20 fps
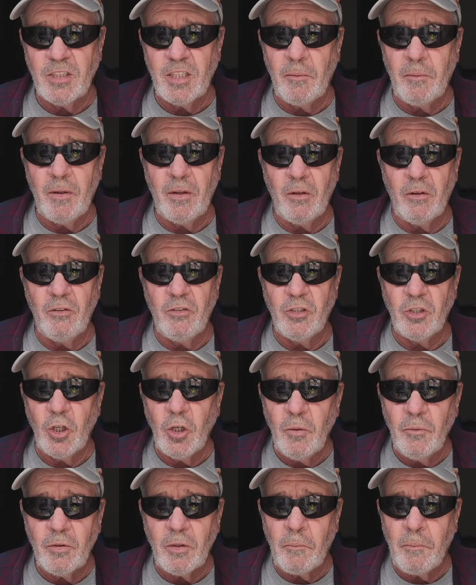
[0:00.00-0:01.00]
Some of the
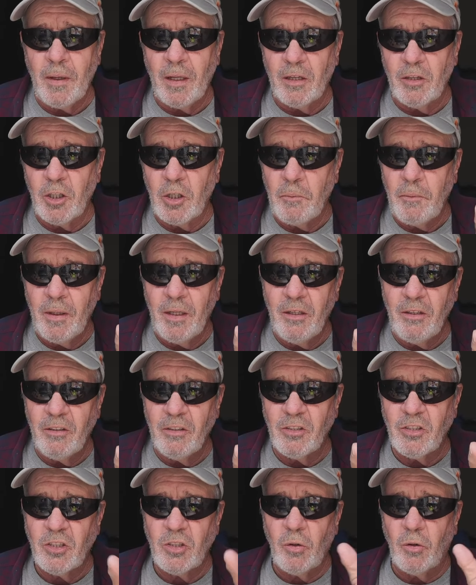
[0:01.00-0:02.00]
zooms will be a little bit
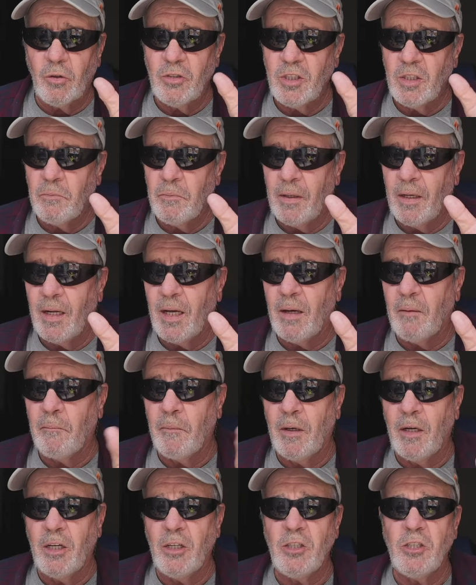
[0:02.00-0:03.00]
of distortion, but
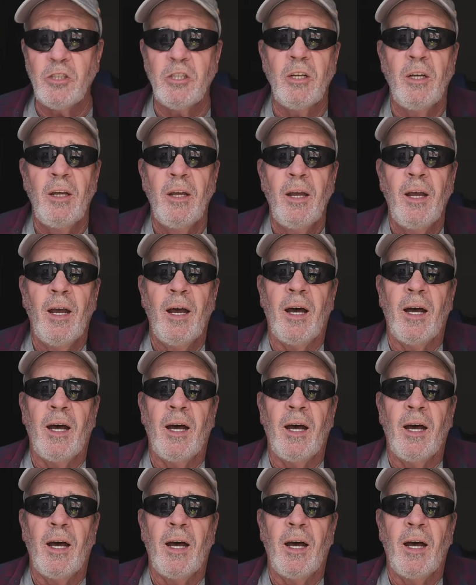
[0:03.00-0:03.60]
not much.